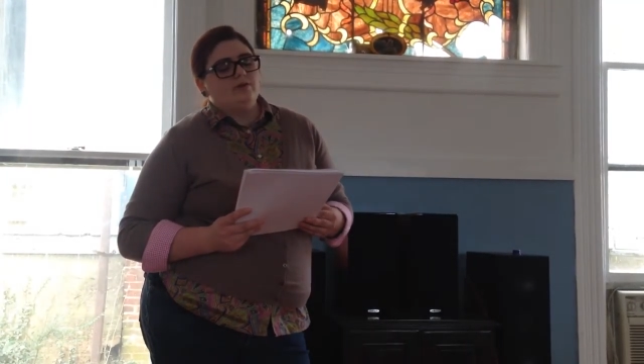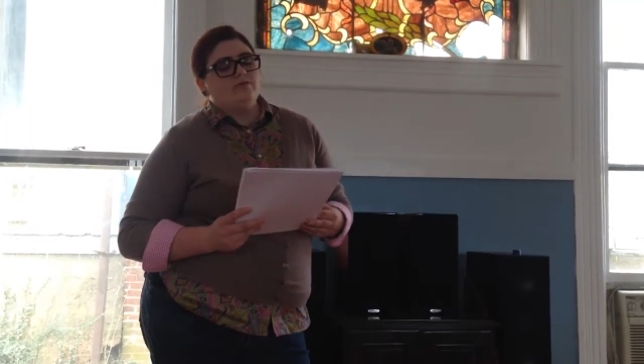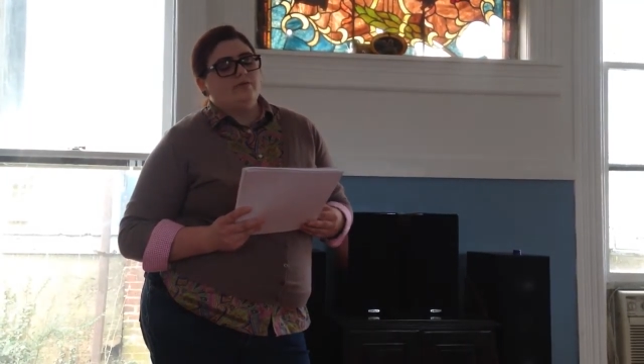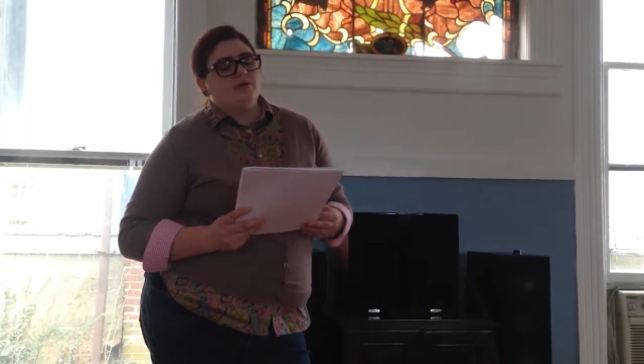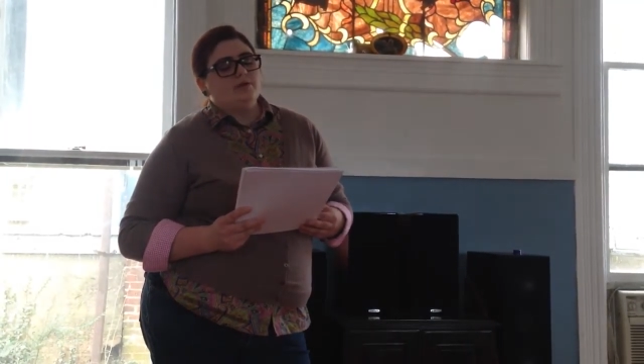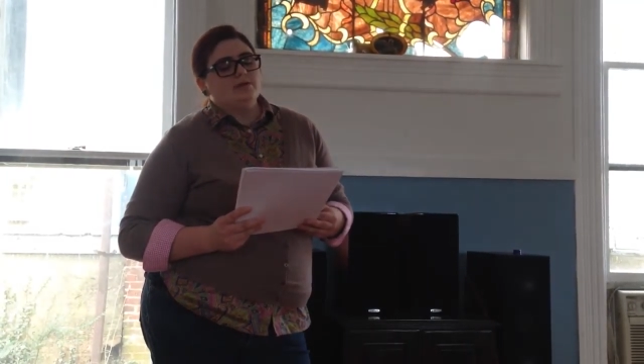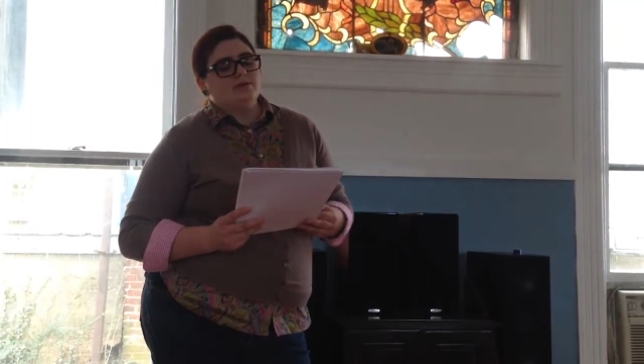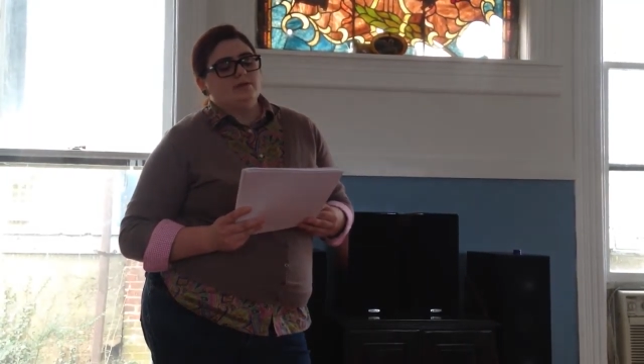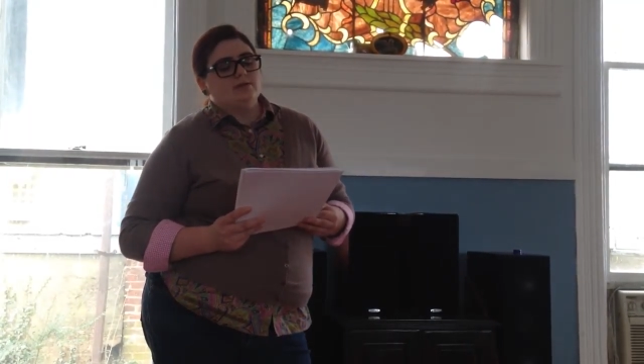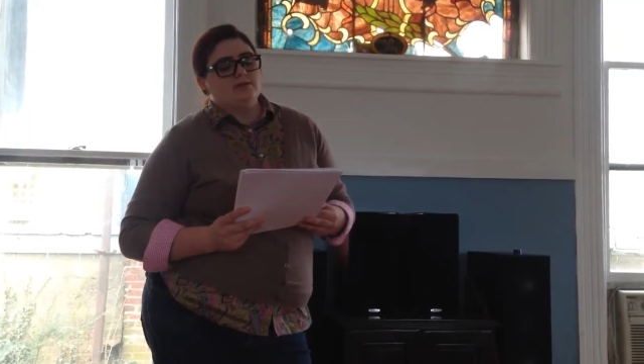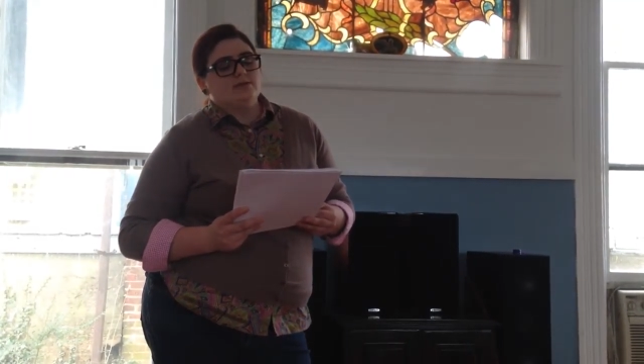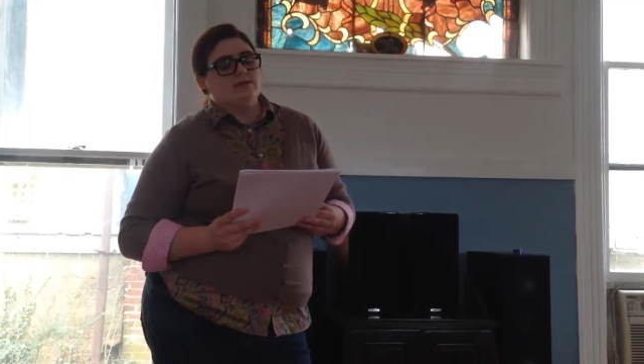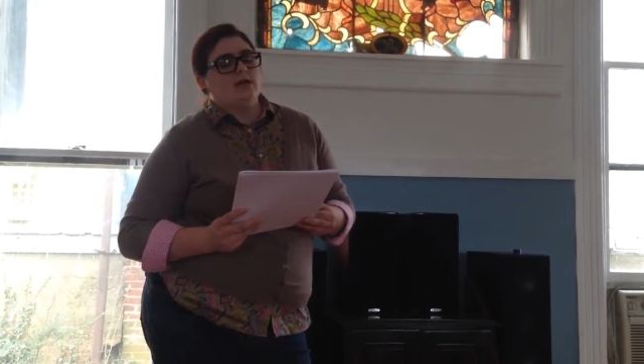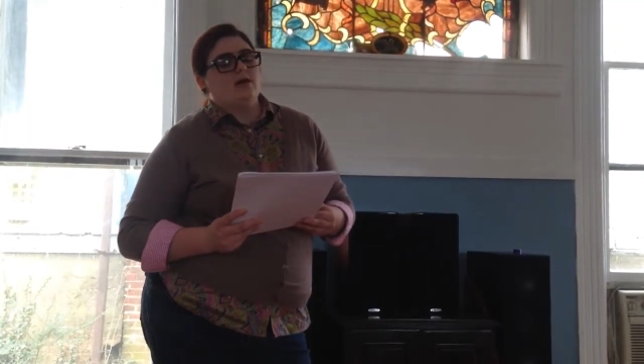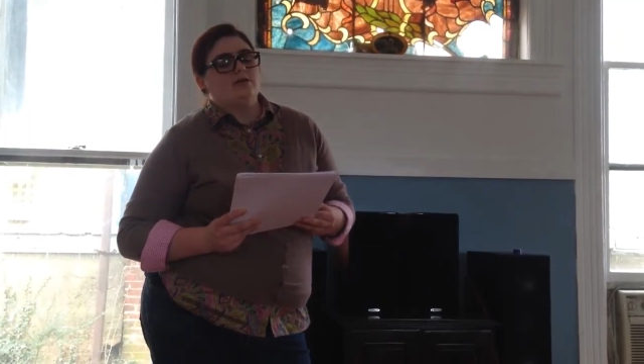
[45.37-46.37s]

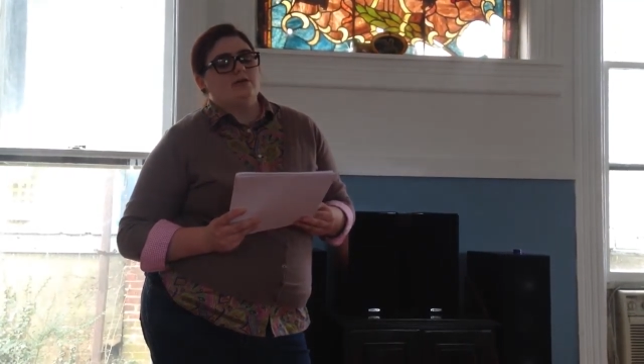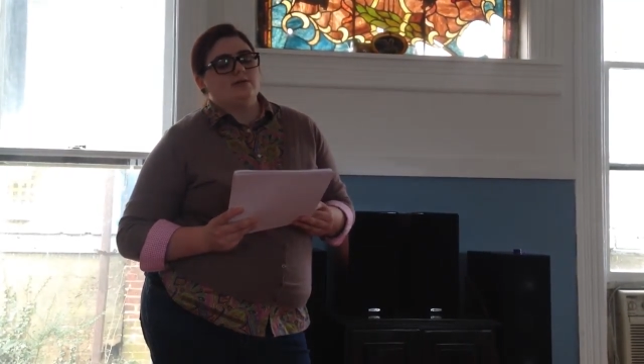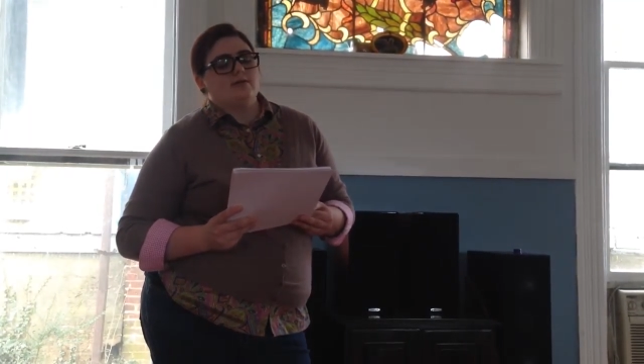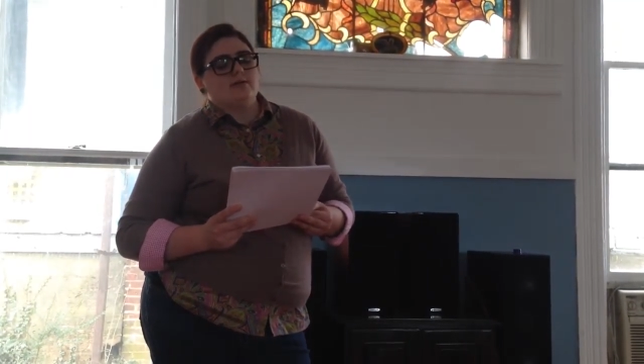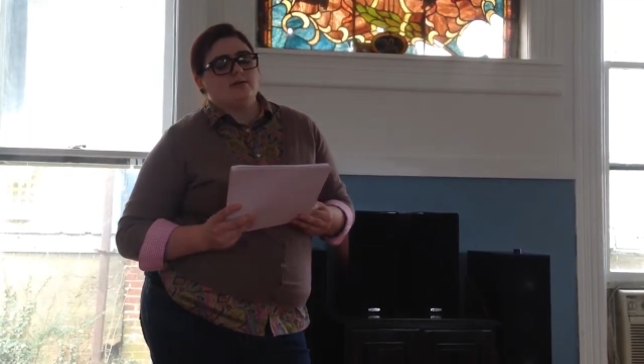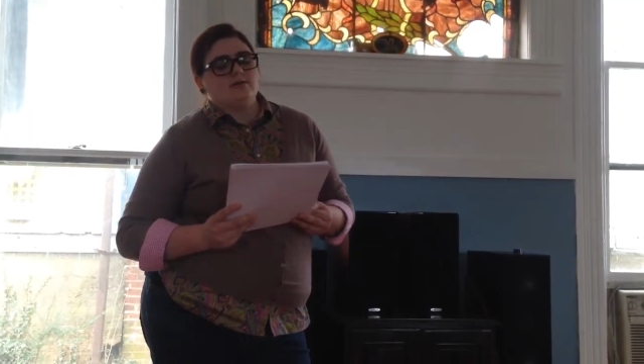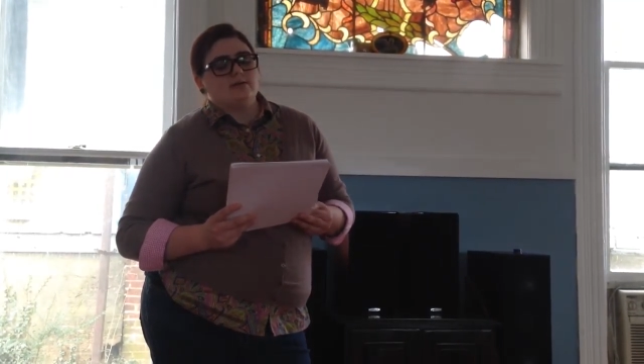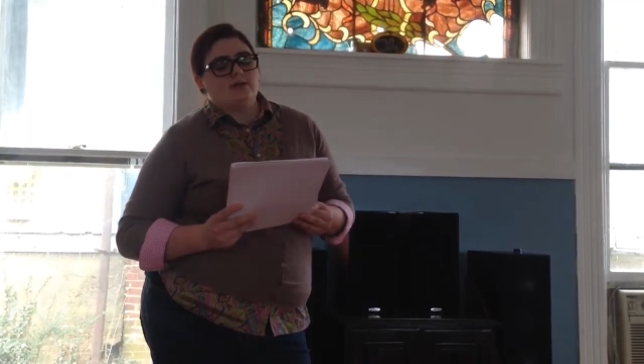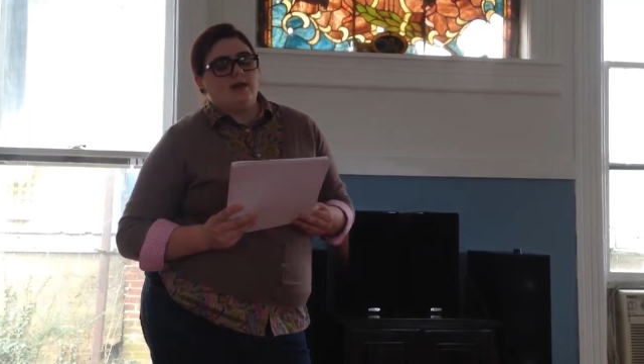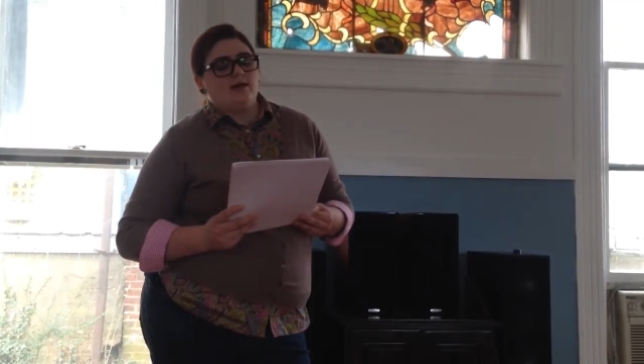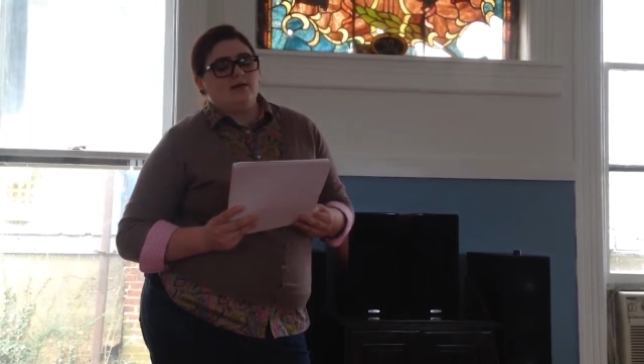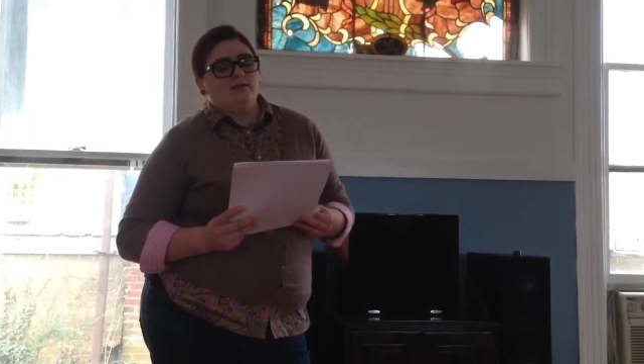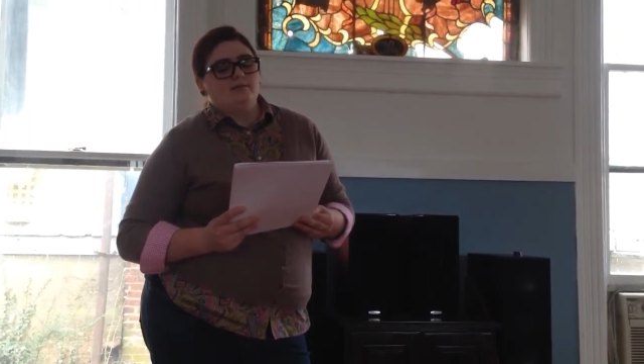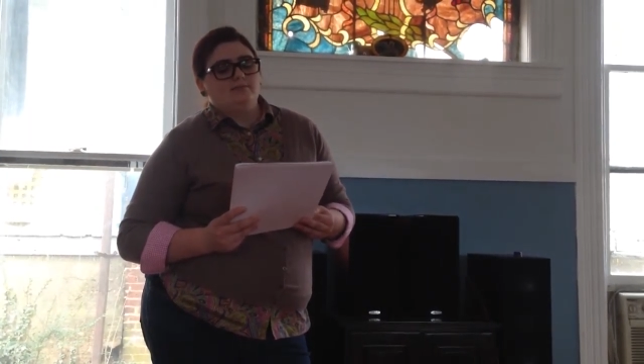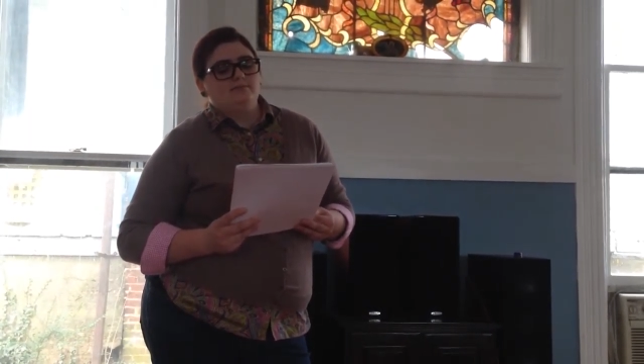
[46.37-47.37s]
refocuses down to their
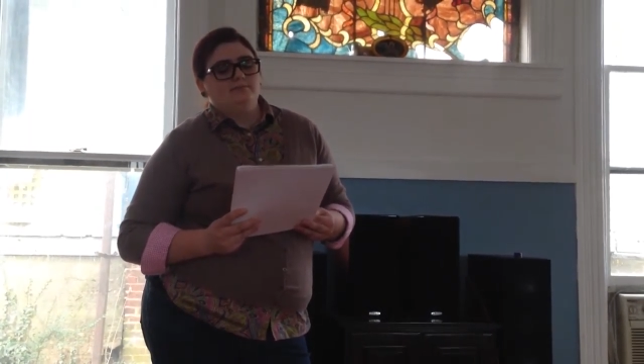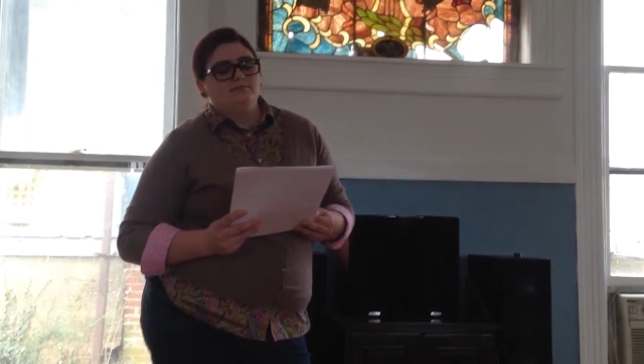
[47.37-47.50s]
scale.